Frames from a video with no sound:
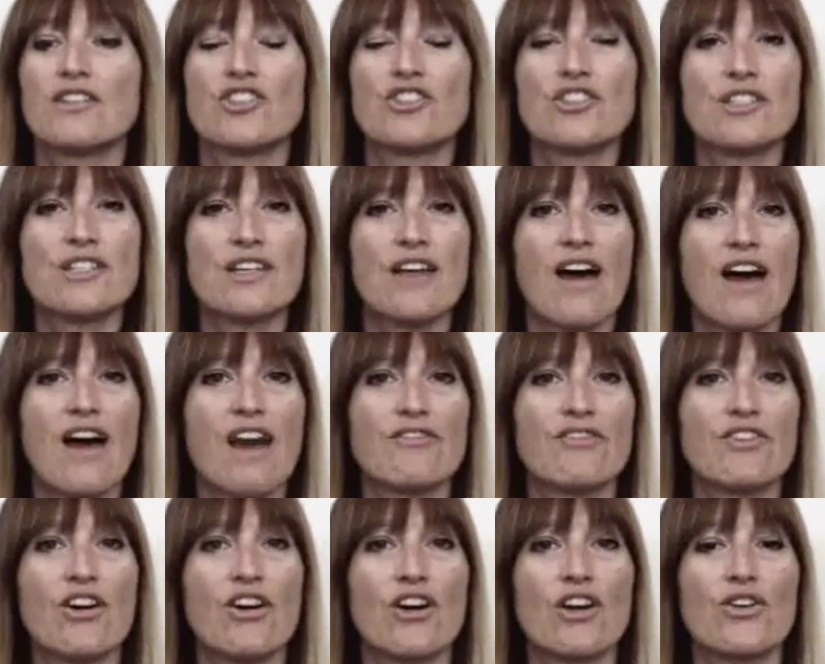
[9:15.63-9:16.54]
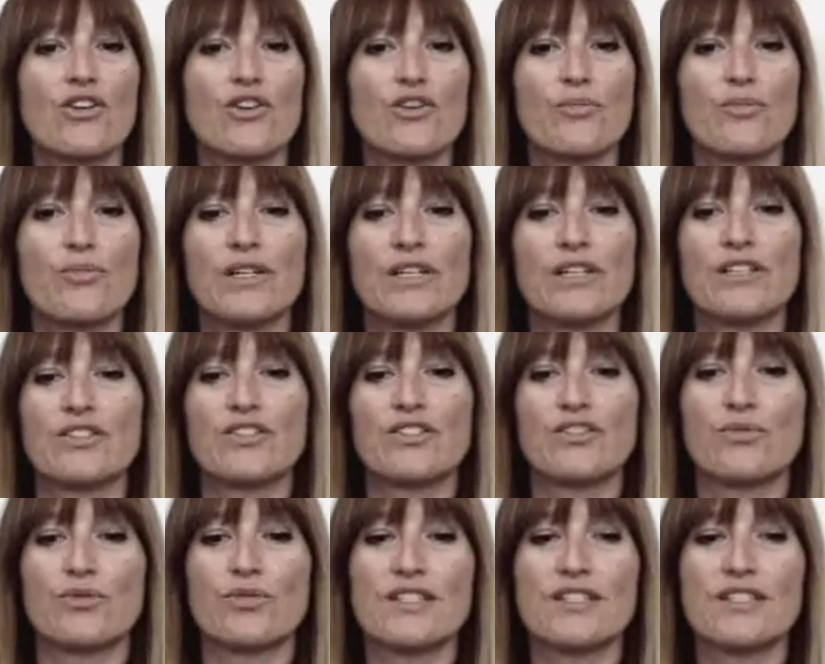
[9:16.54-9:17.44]
Just have your heart open
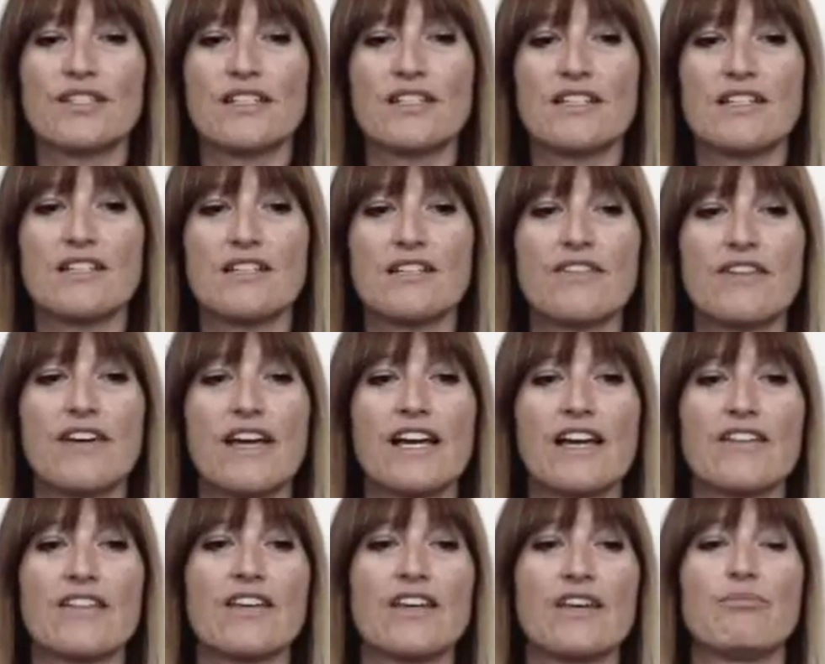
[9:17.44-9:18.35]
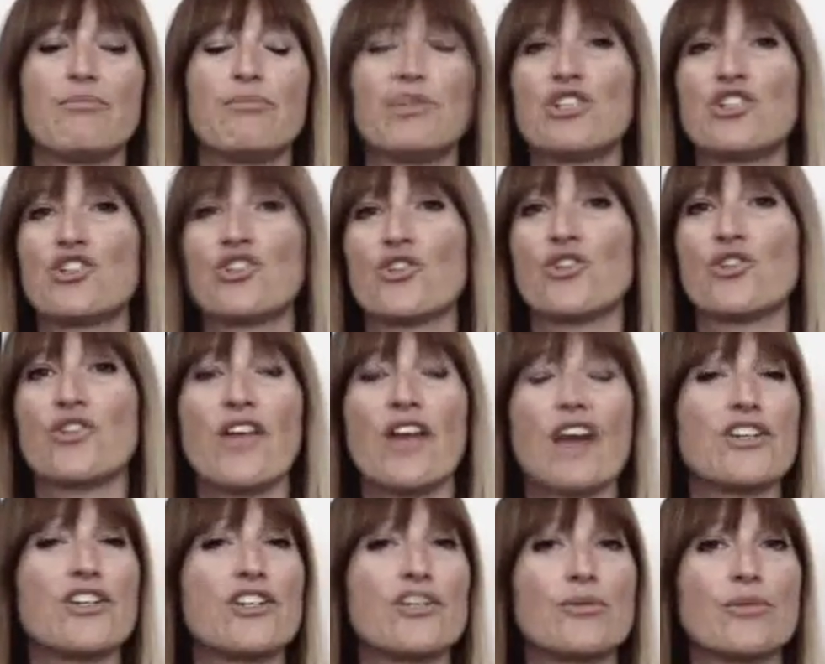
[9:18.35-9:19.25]
to receive, and then be sure
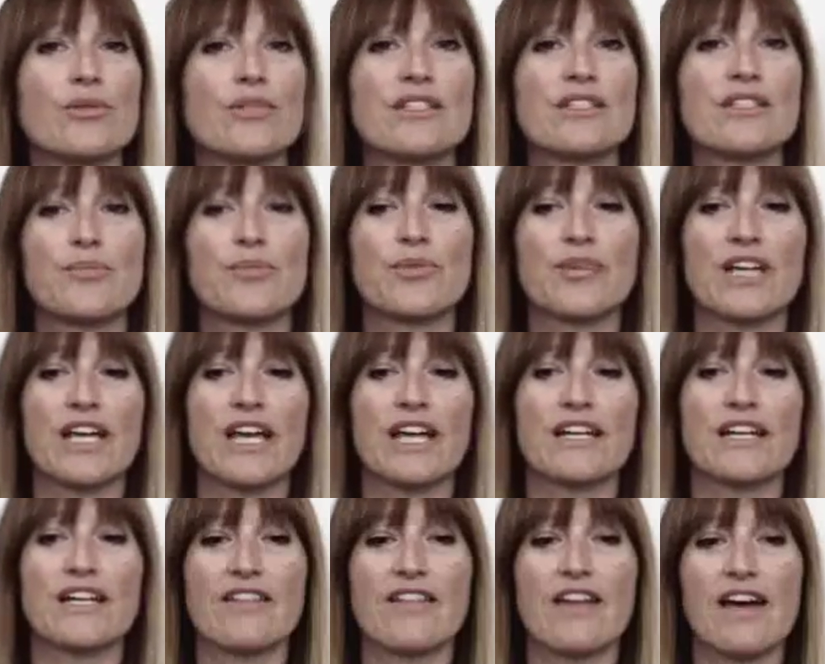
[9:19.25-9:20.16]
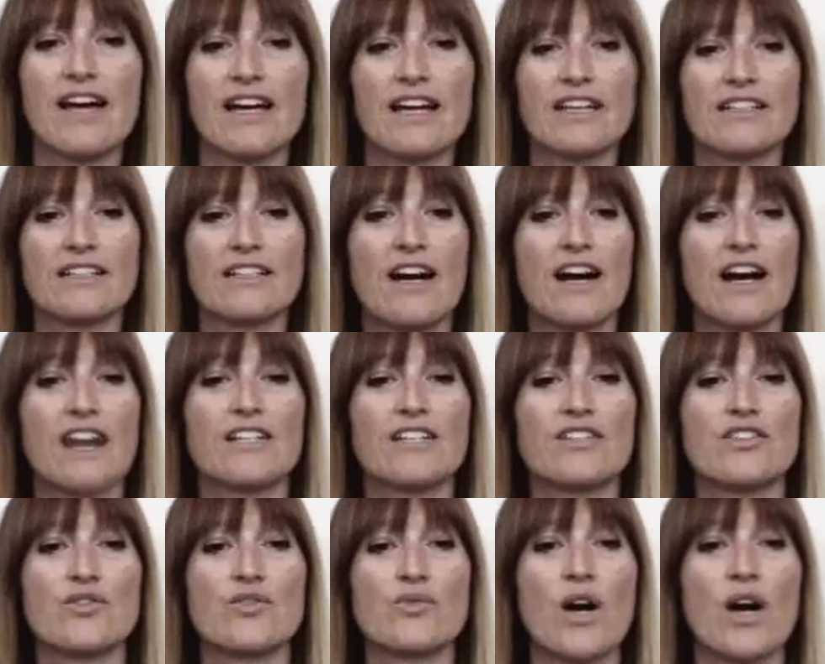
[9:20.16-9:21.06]
that you're reciprocating that in
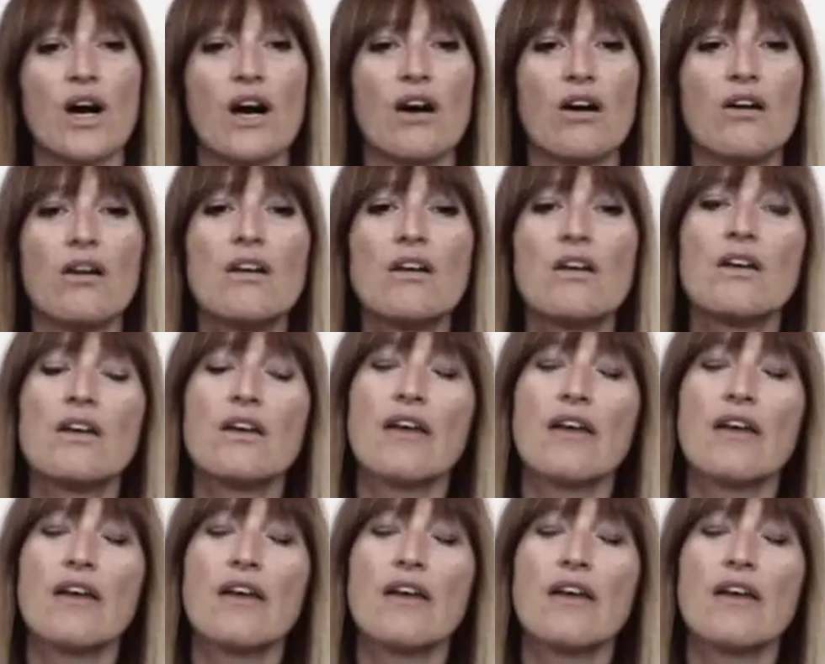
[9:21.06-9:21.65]
kind as well.